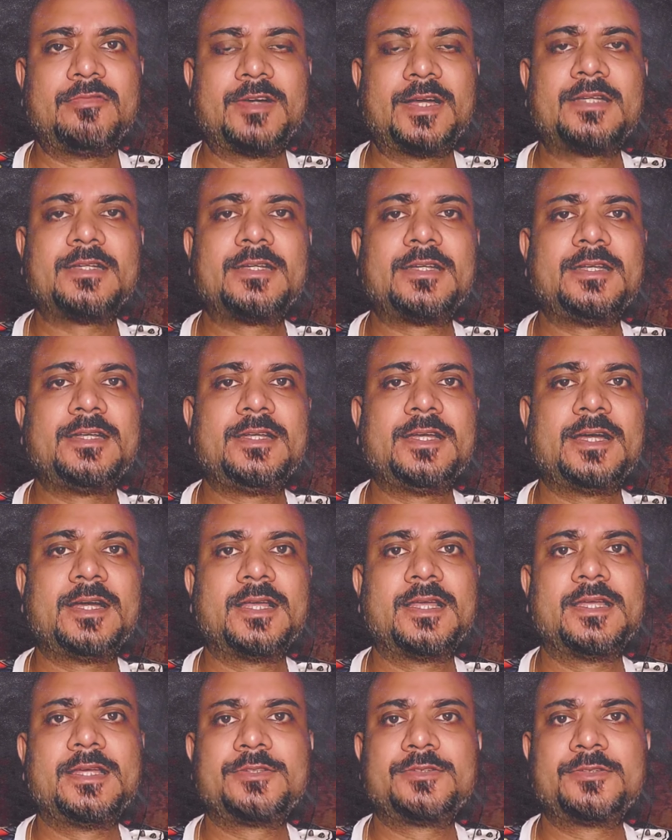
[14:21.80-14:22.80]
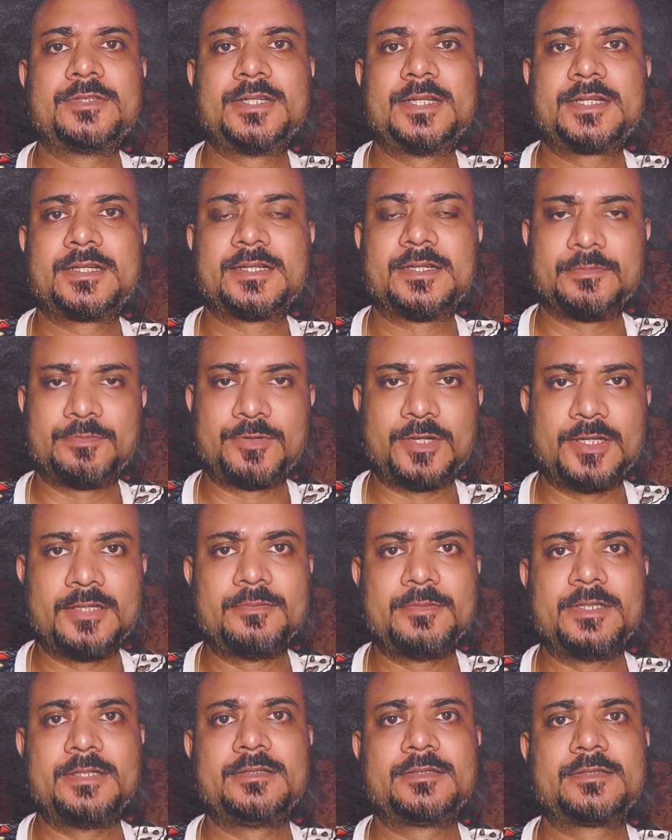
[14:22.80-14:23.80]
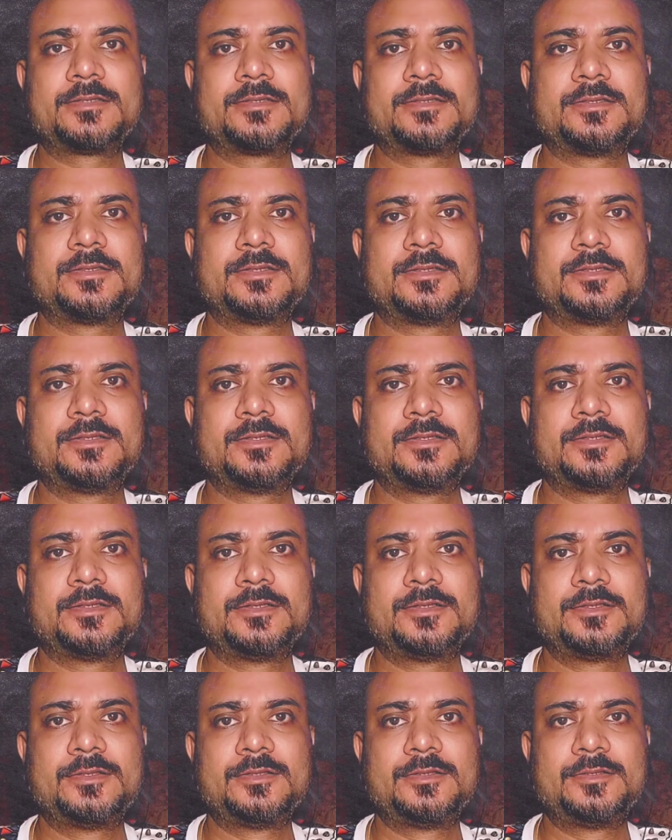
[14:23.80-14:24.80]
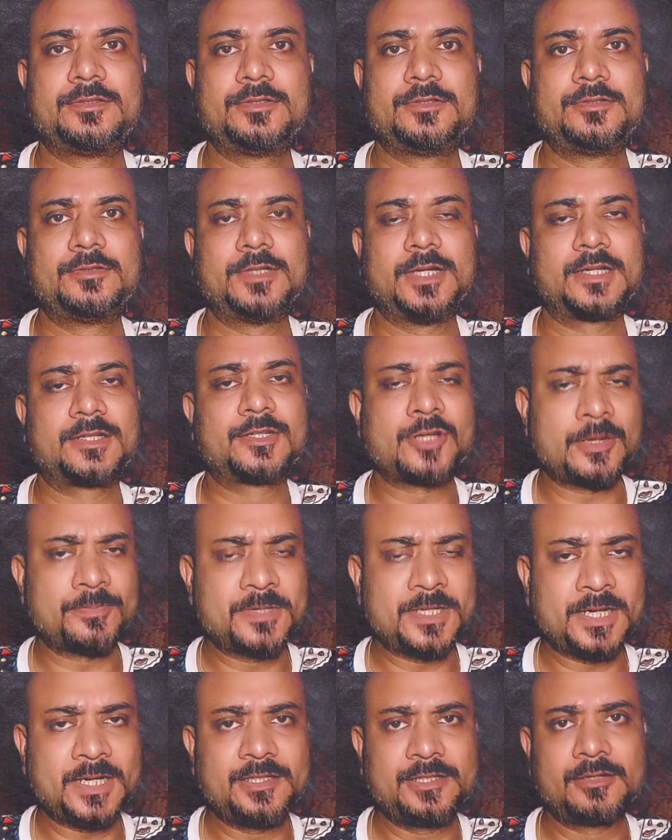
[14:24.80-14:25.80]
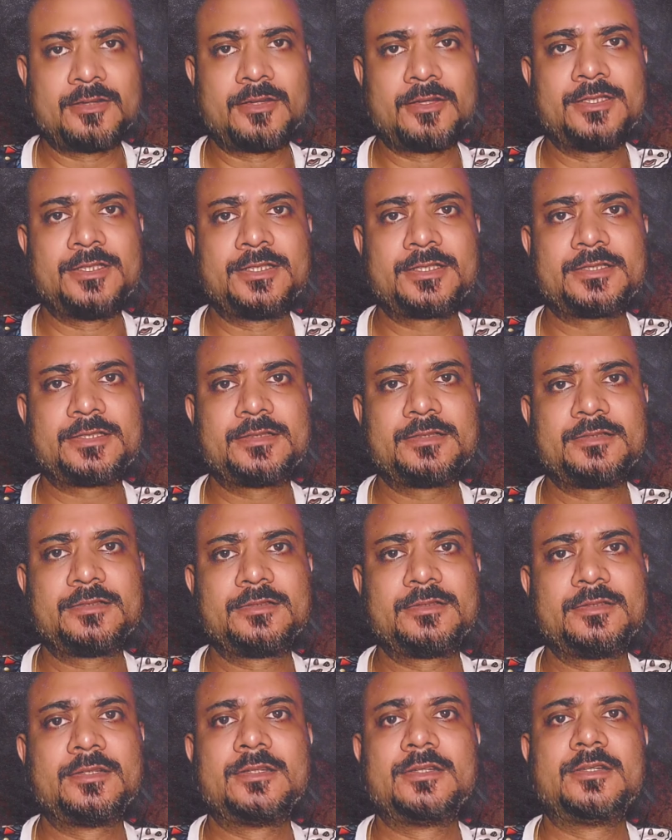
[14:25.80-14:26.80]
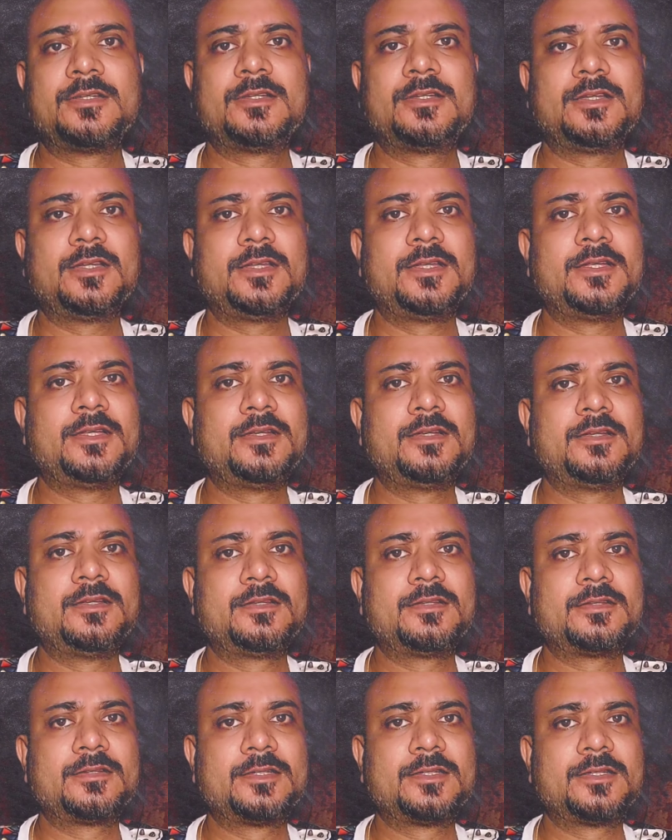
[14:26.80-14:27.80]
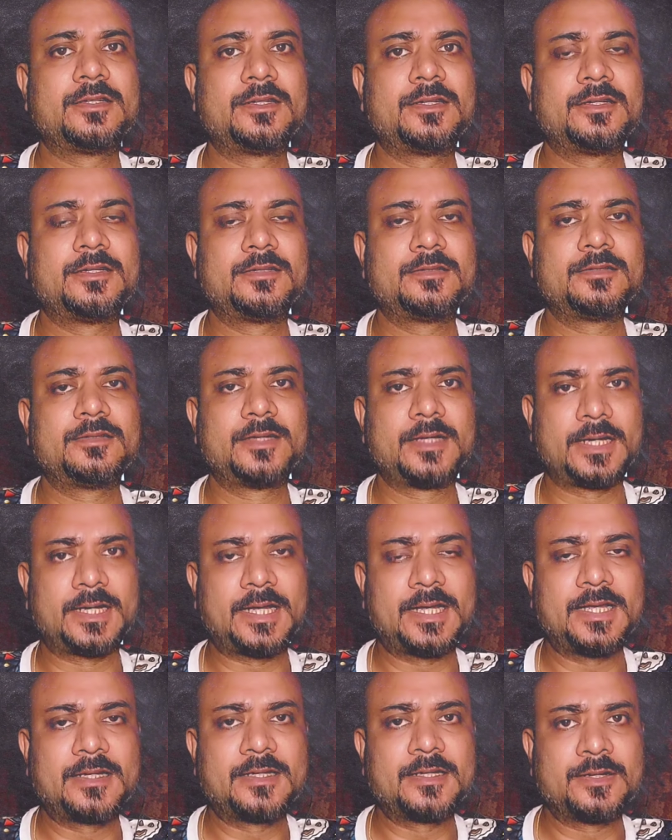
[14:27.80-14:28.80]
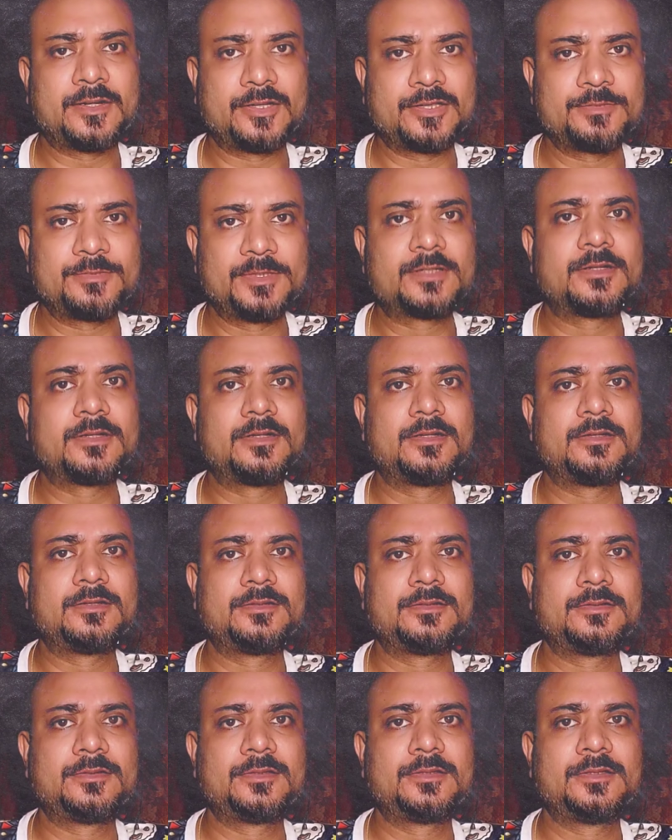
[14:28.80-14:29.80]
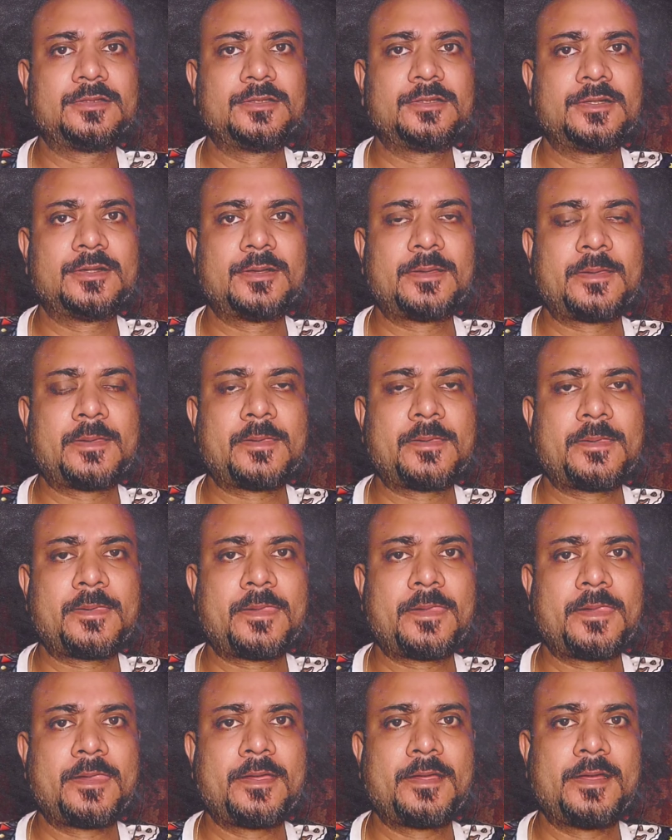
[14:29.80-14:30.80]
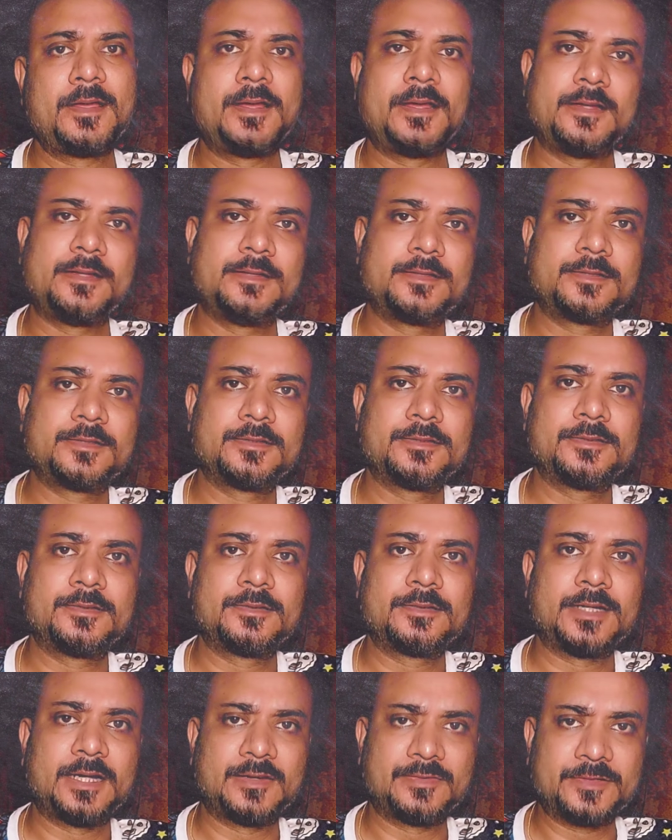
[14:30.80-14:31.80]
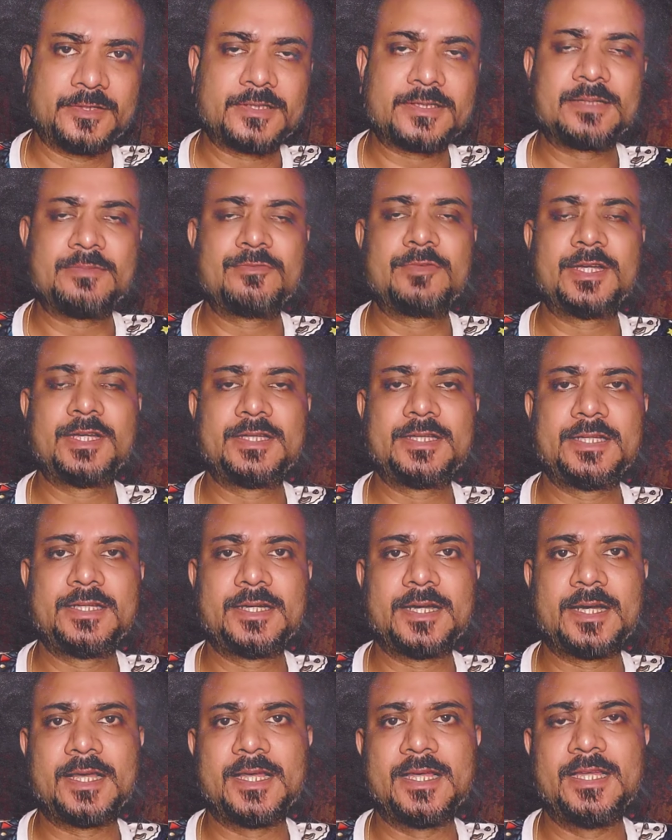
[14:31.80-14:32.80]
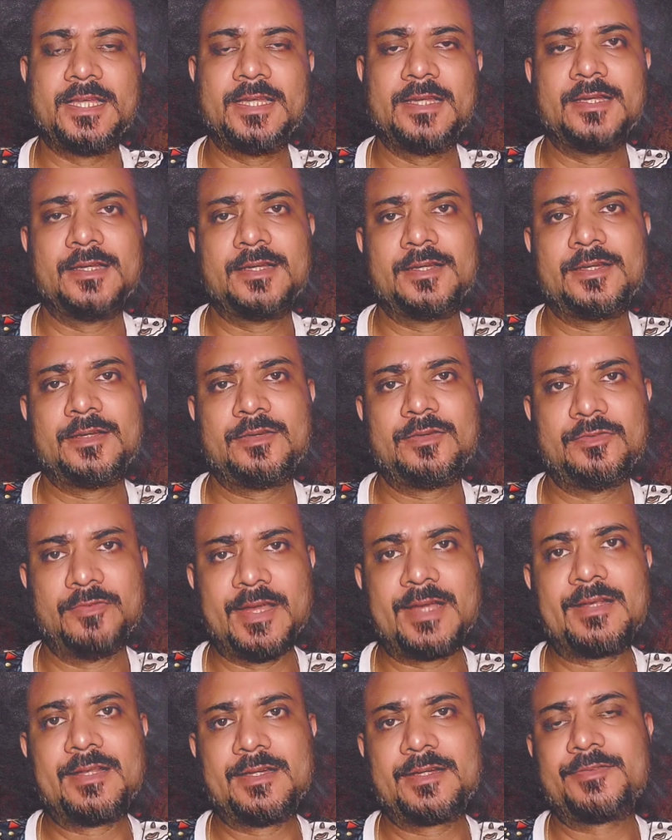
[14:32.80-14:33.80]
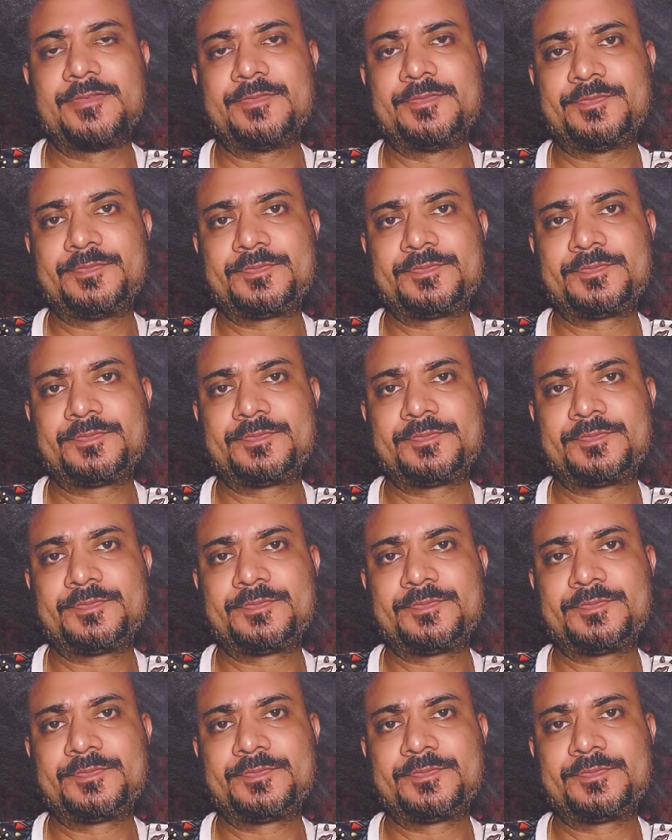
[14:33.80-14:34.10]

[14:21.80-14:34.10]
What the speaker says: Finally, I could get an appointment to a top cardiologist in the Narayana hospital, and after some waiting, I went there.